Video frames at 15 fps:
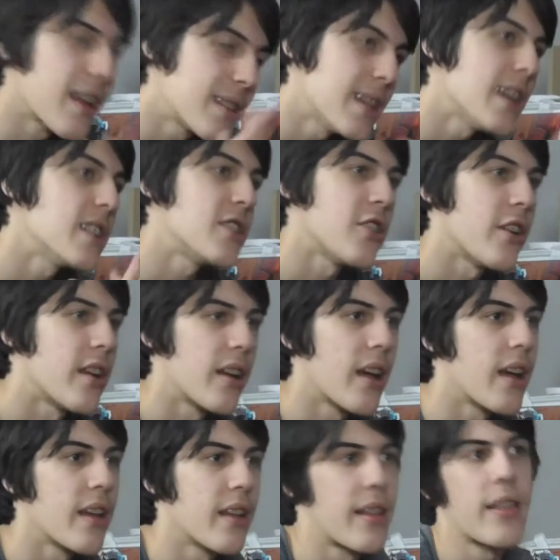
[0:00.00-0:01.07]
Like Deadshot,
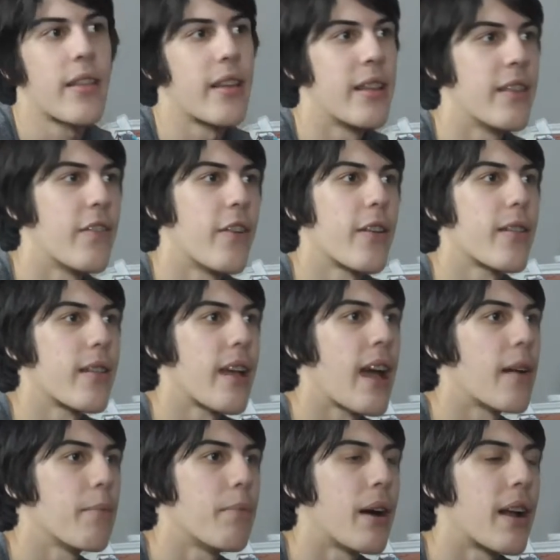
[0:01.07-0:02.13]
it's in the first
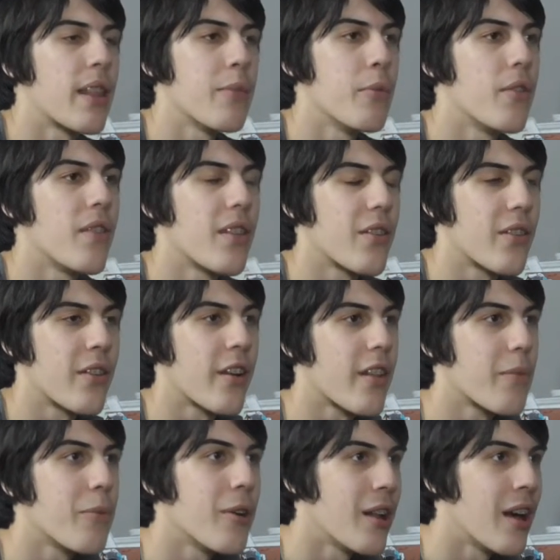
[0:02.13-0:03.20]
part of the movie, so it's not
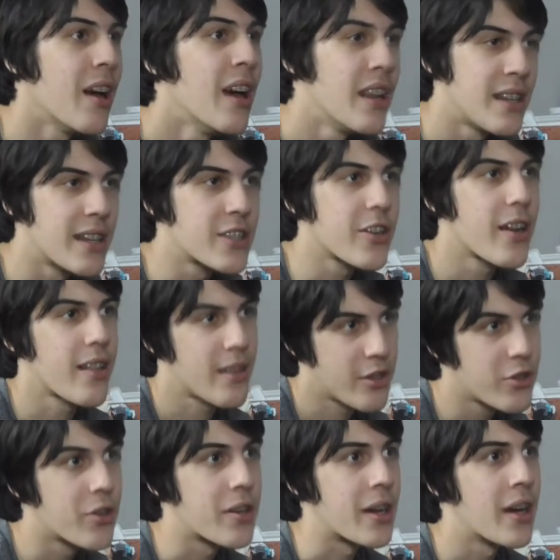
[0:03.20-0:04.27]
a spoiler. Yeah. Deadshot has a
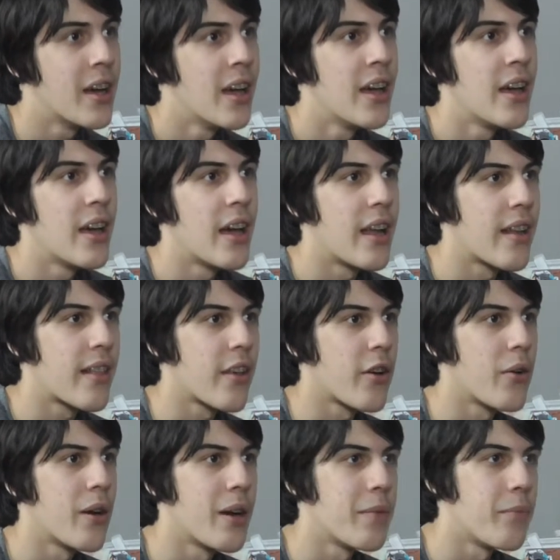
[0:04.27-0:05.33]
daughter, and
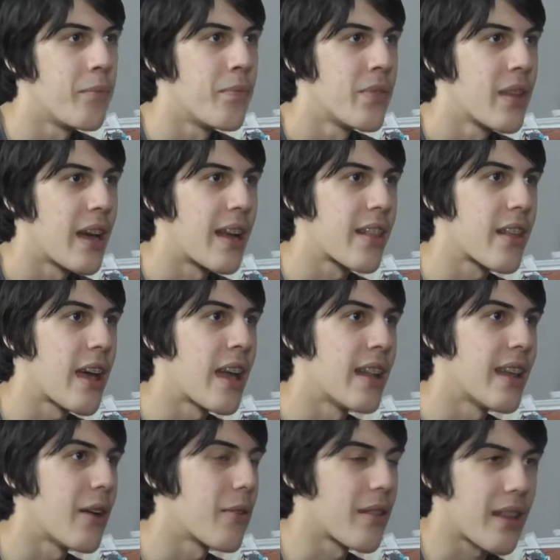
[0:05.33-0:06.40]
so
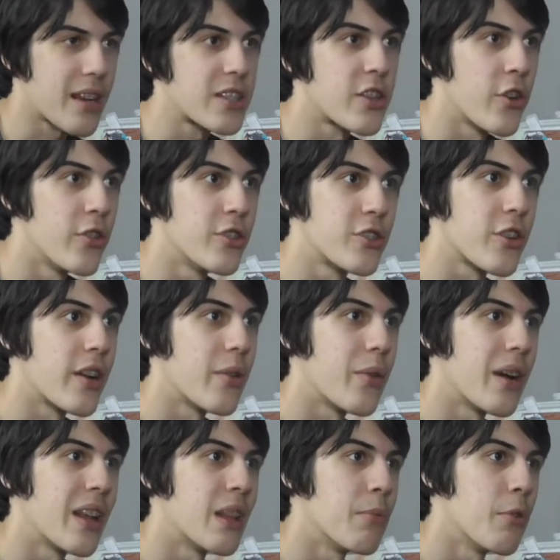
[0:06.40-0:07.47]
and that was like shown straight
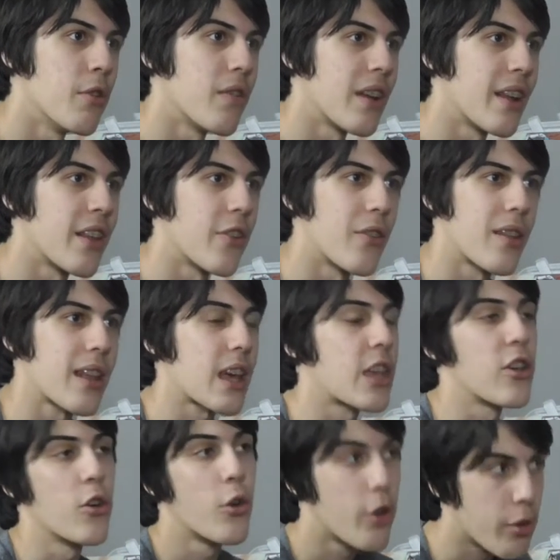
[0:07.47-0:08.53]
away in the movie, and so it's
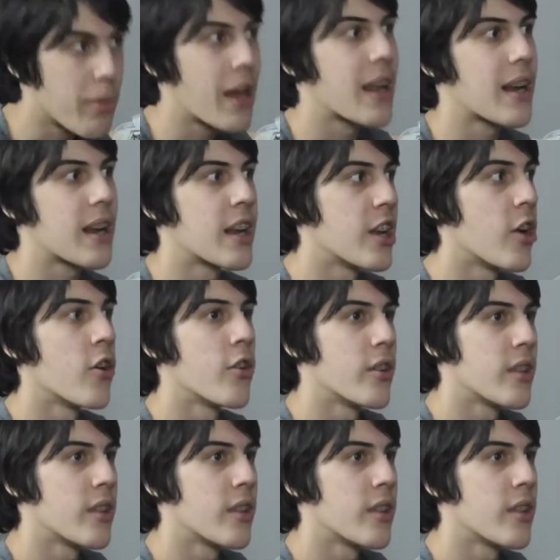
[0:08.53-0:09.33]
like you automatically know